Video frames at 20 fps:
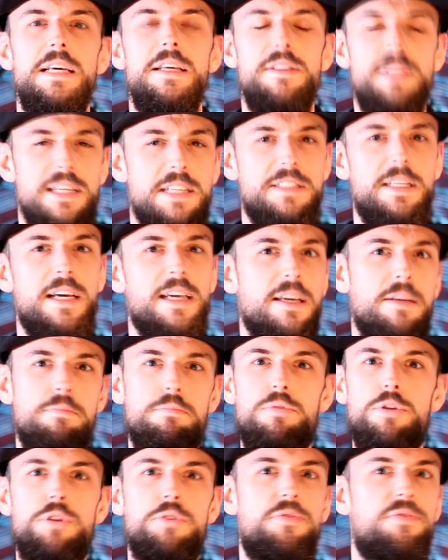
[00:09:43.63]
Things like
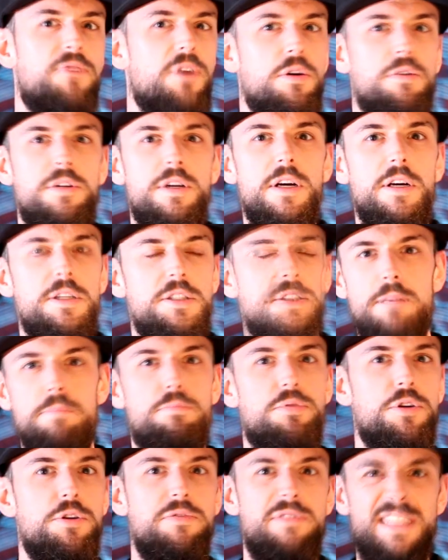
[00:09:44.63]
improved focus,
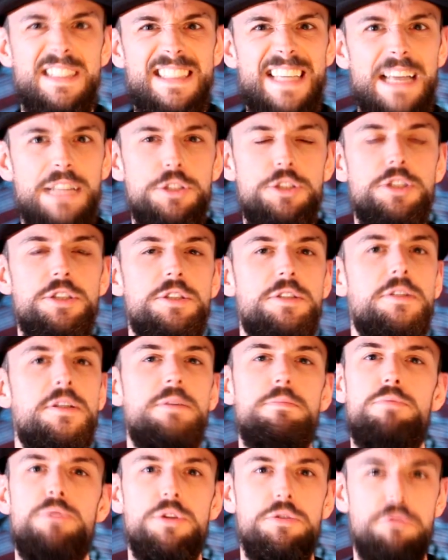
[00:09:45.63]
improved attention,
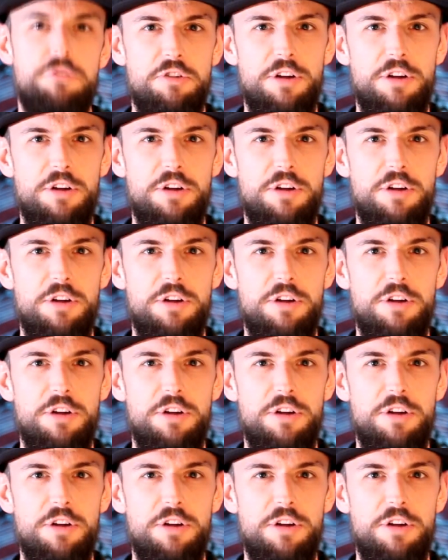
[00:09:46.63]
improved